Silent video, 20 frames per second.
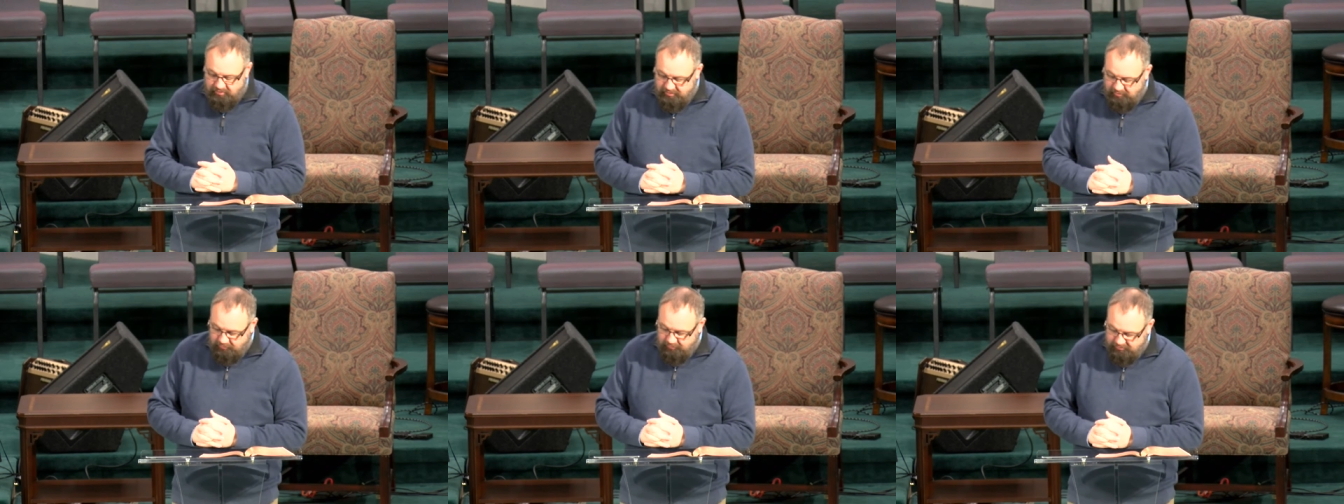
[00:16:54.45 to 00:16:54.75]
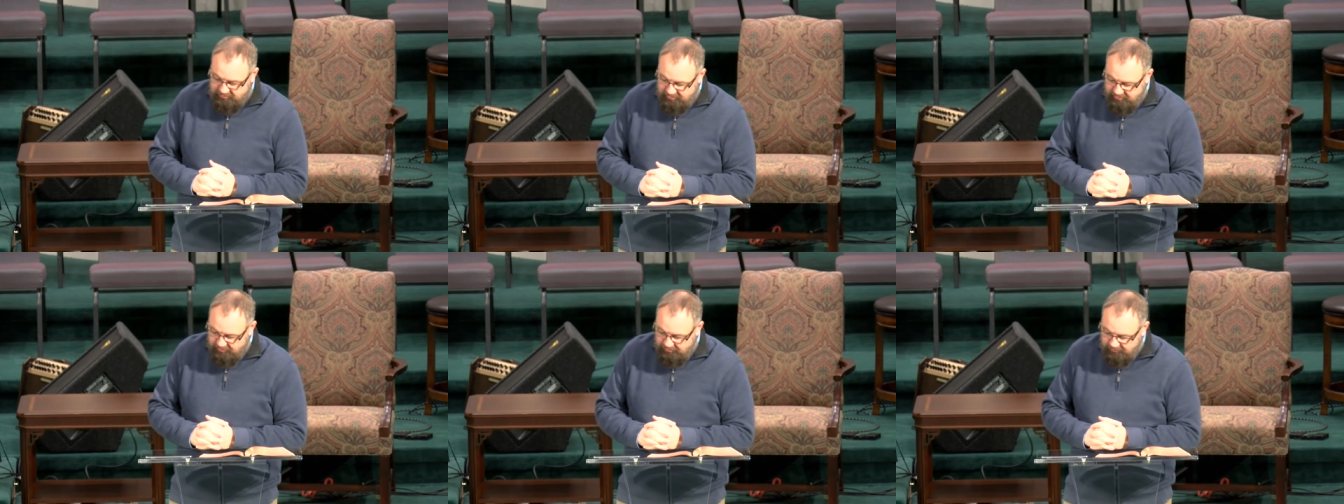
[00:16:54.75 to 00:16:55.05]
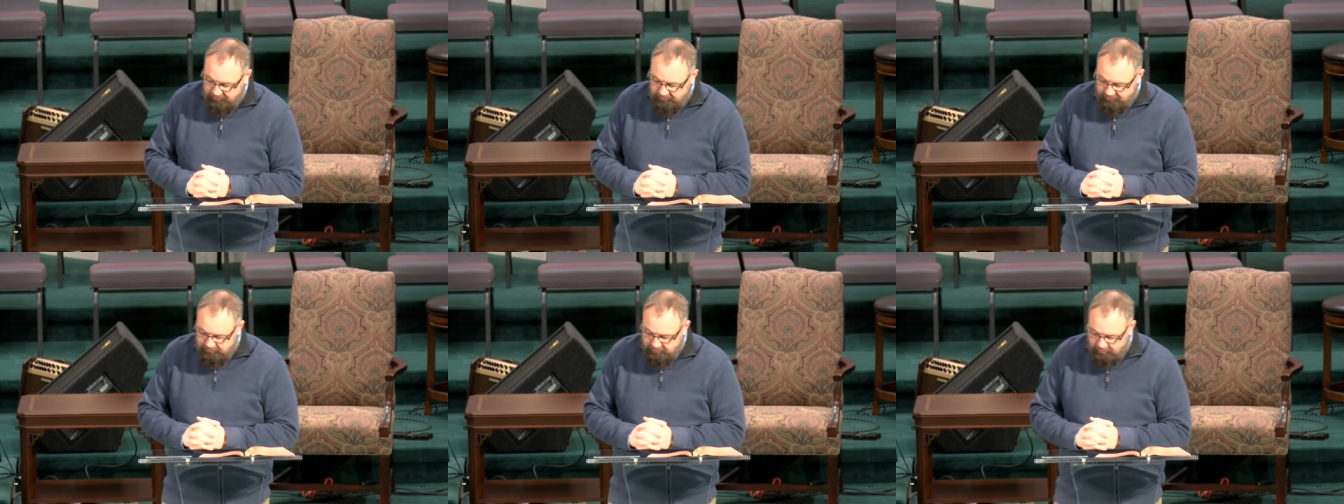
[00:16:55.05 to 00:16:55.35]
that would sit
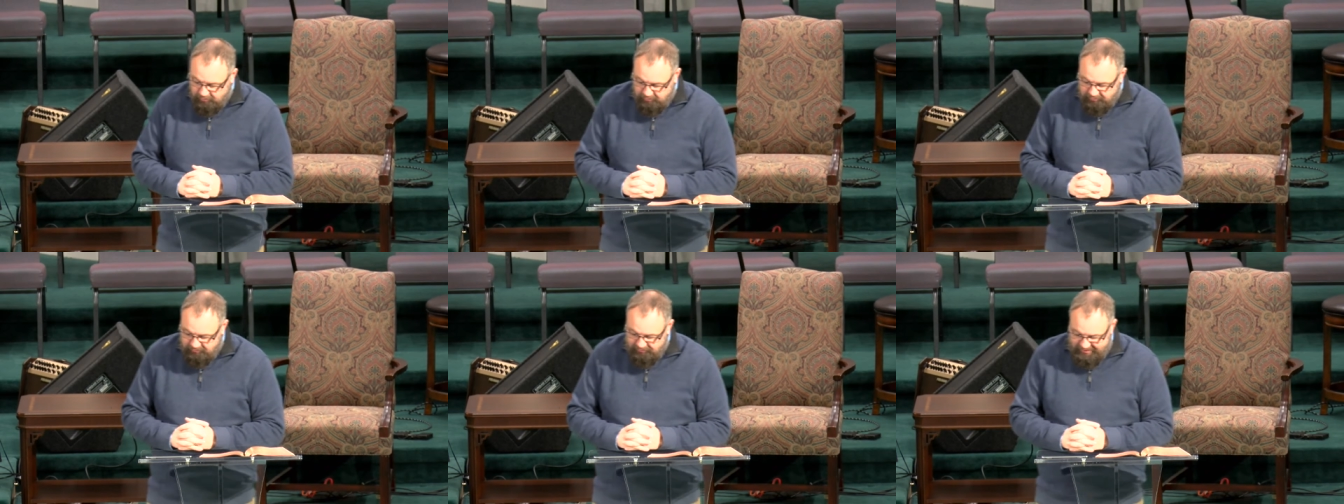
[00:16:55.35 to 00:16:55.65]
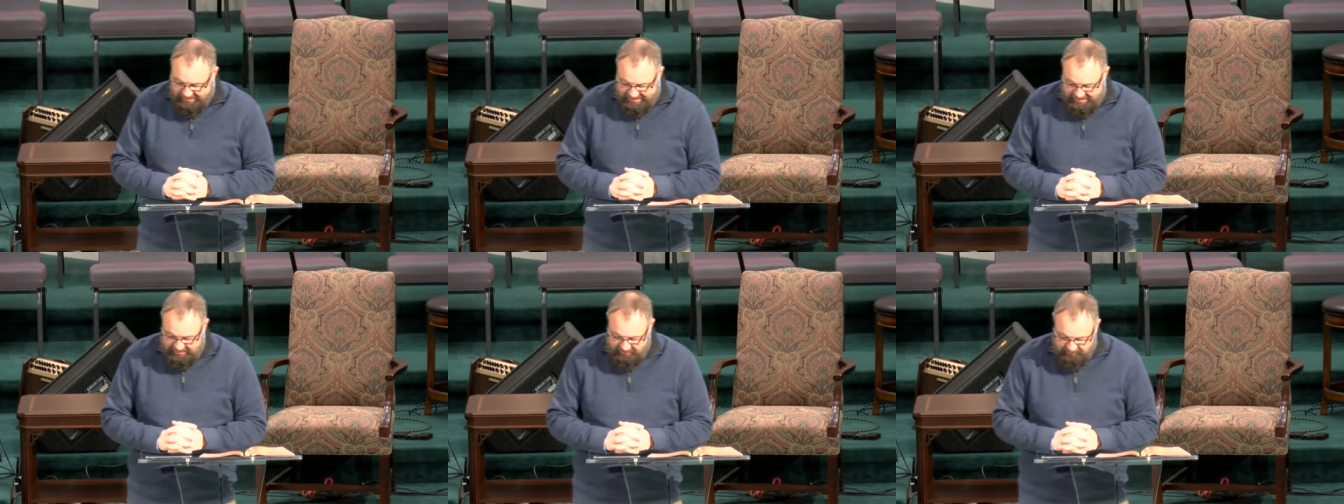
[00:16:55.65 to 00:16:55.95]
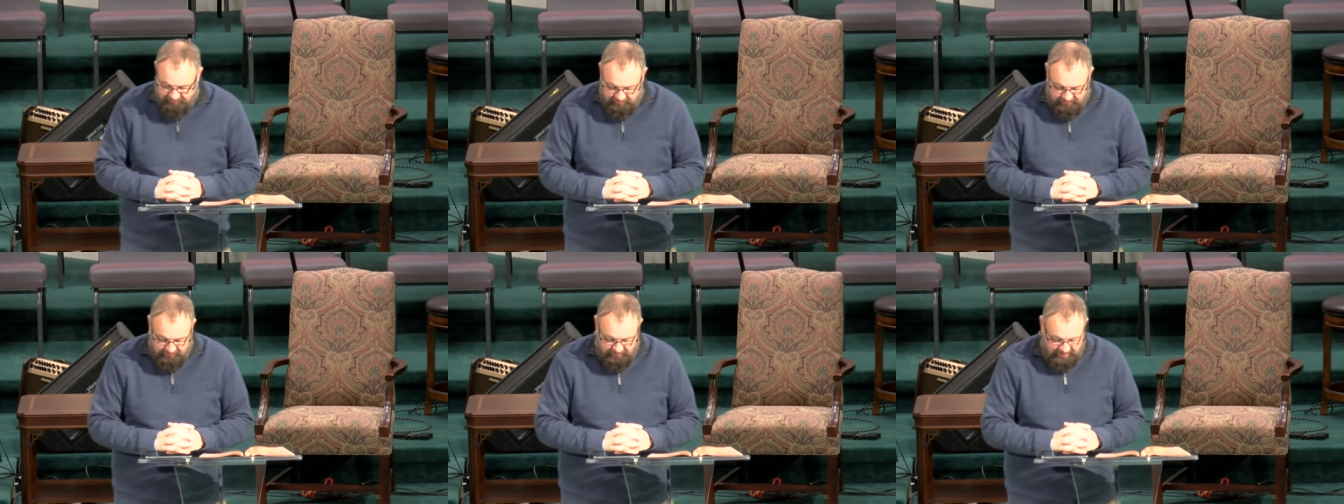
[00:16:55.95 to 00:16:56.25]
on the throne of
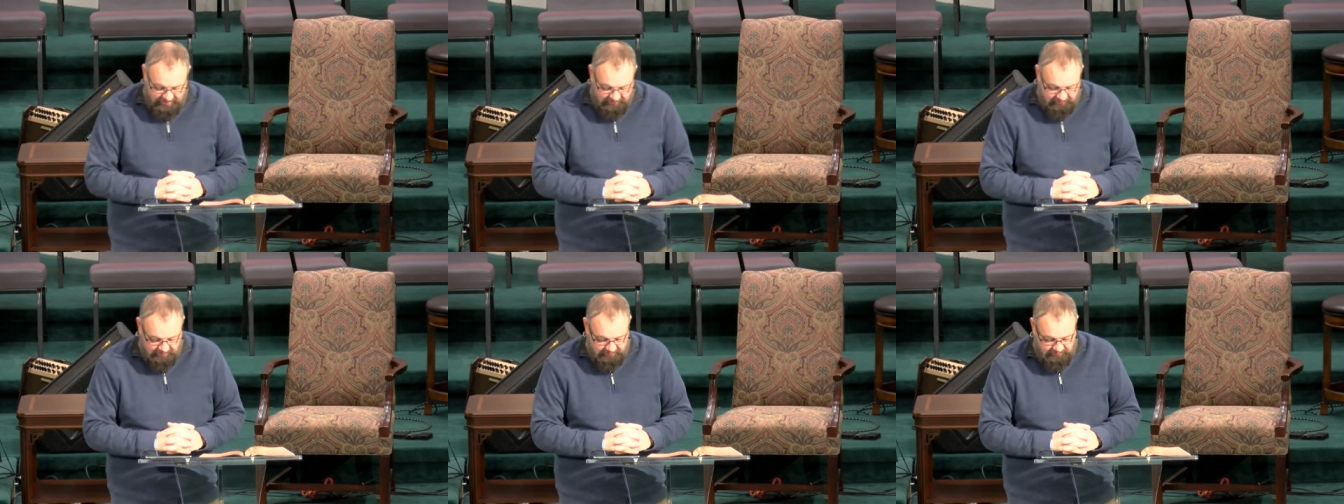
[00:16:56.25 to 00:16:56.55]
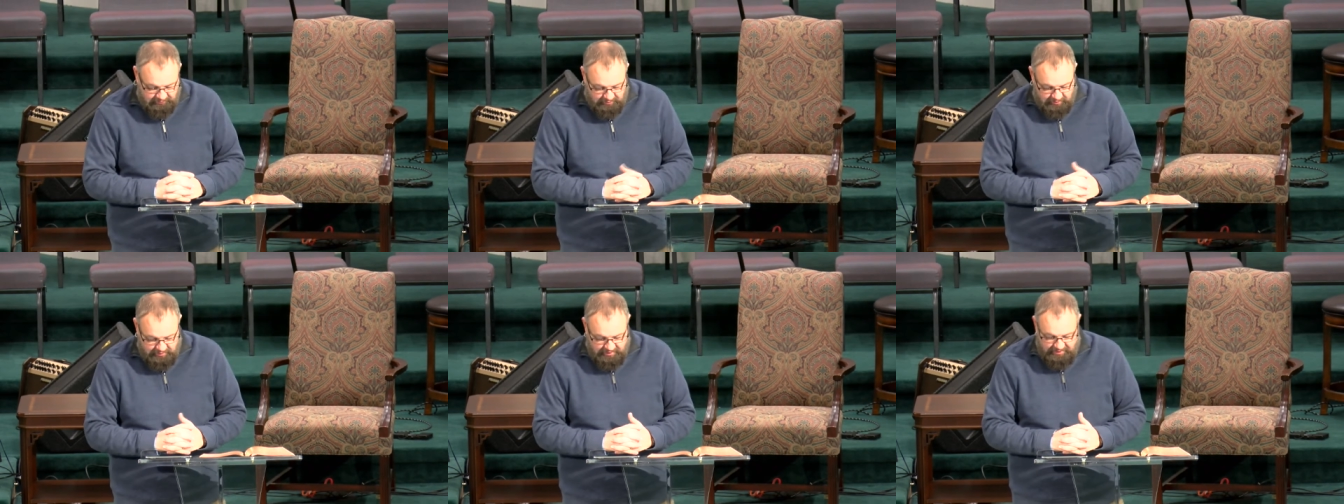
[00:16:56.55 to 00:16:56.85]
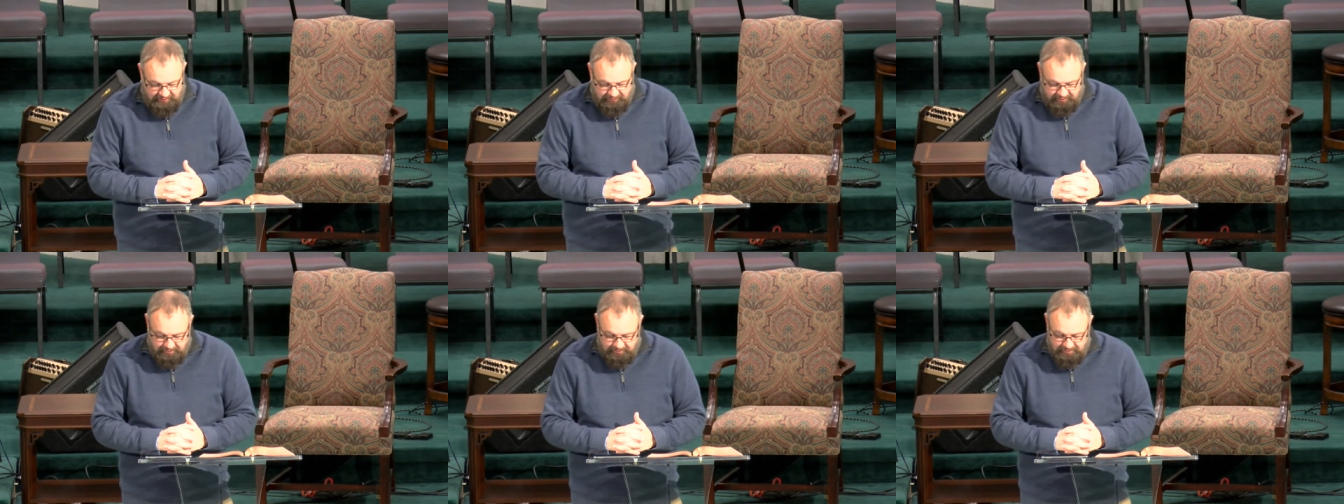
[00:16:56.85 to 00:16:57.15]
Dave, David
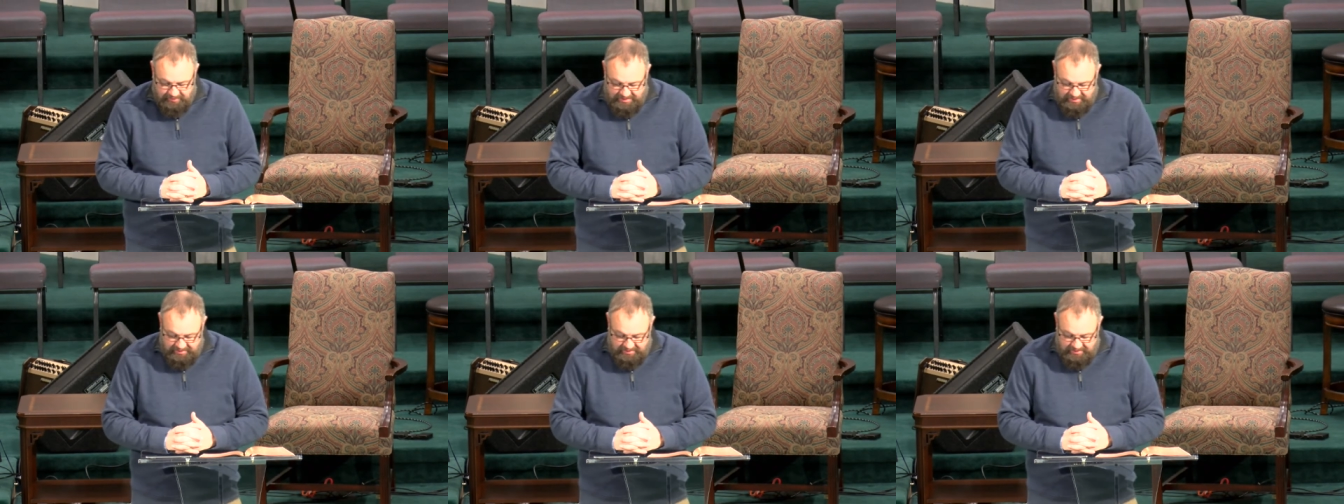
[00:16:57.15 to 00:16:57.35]
forever.